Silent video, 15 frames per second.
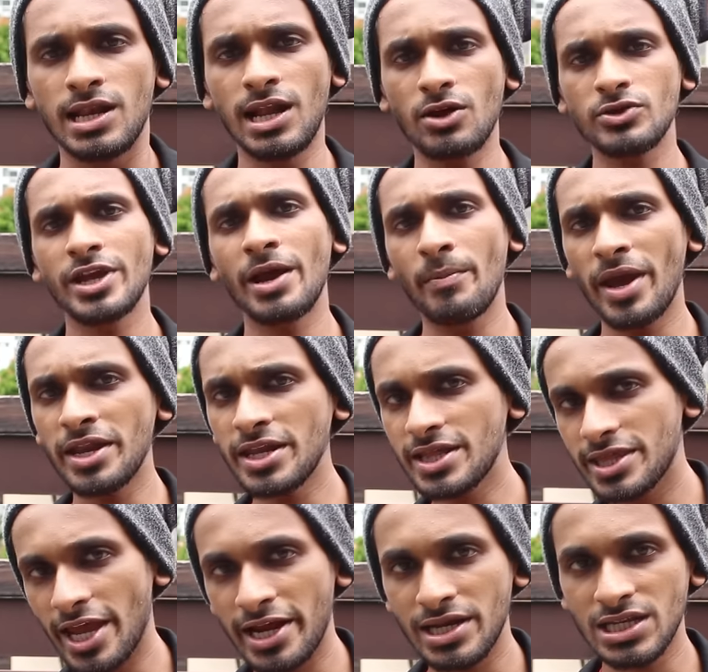Now, there are
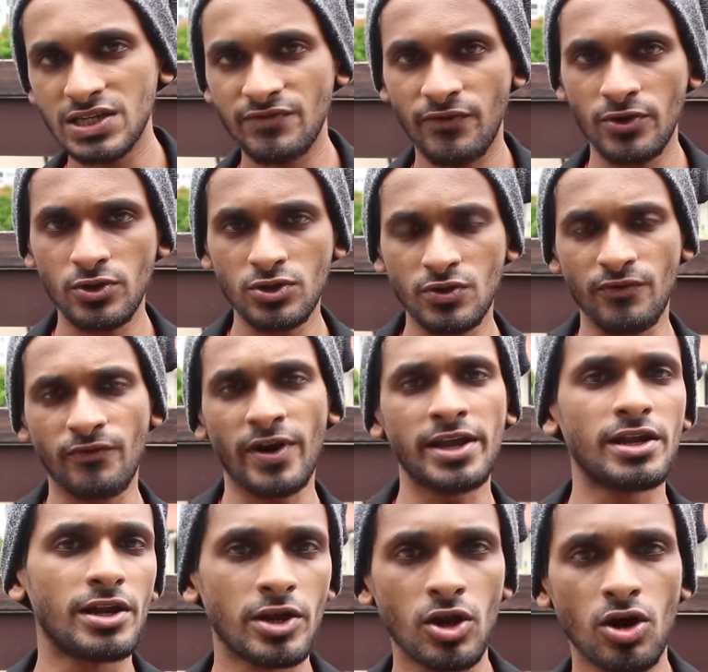many techniques for you to
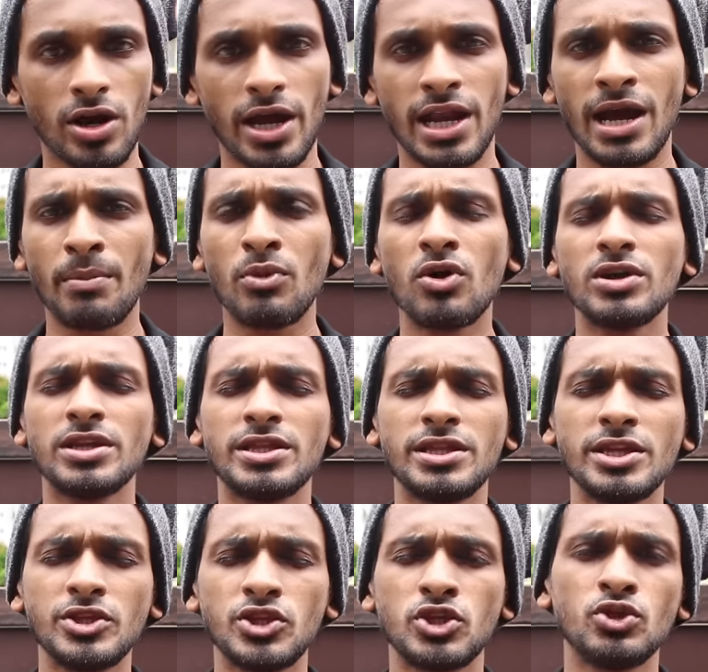fight a dog, and I'm gonna
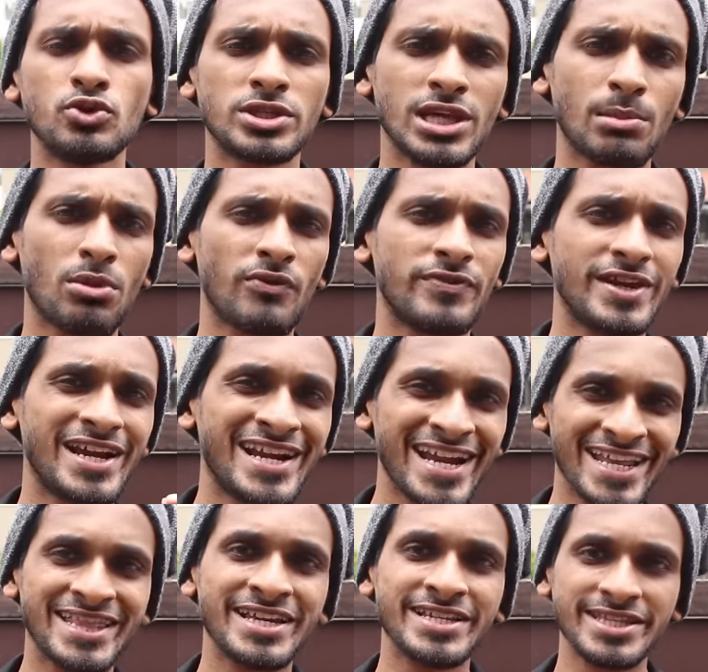teach you some of the
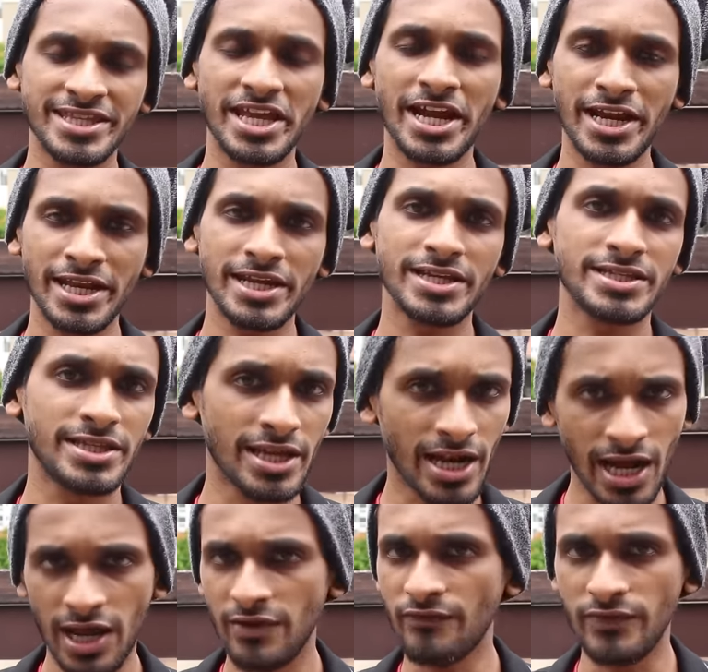greatest techniques that
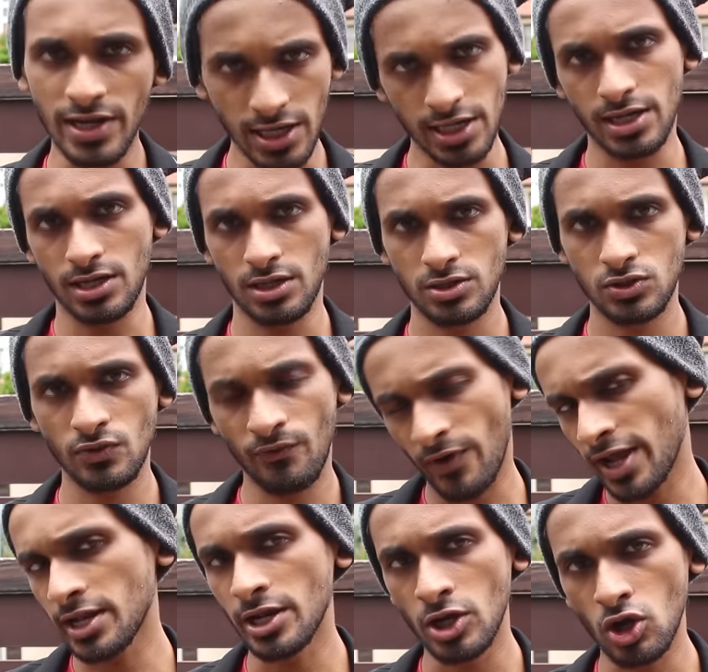I have learned to
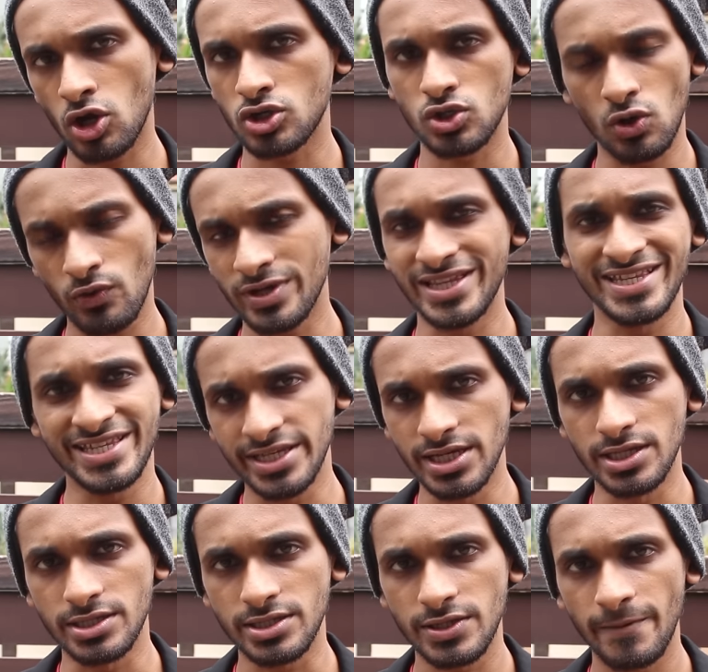fight the dogs over these
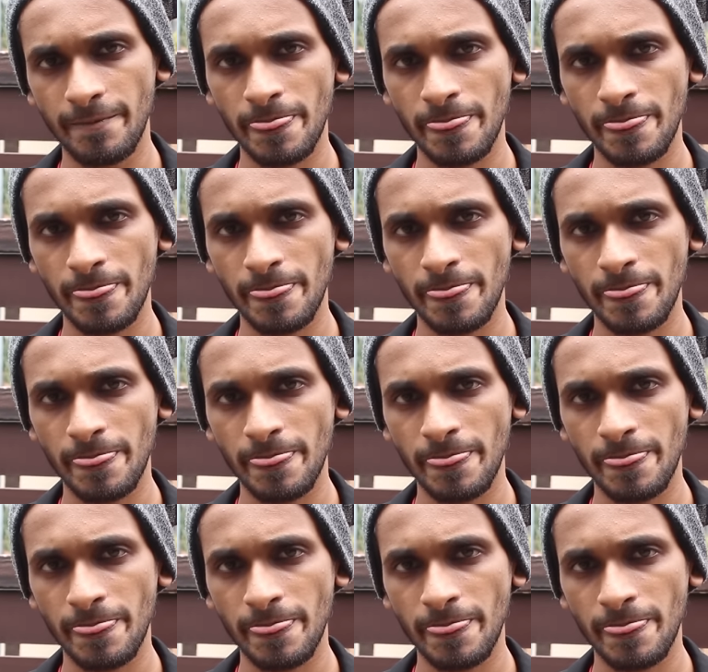years.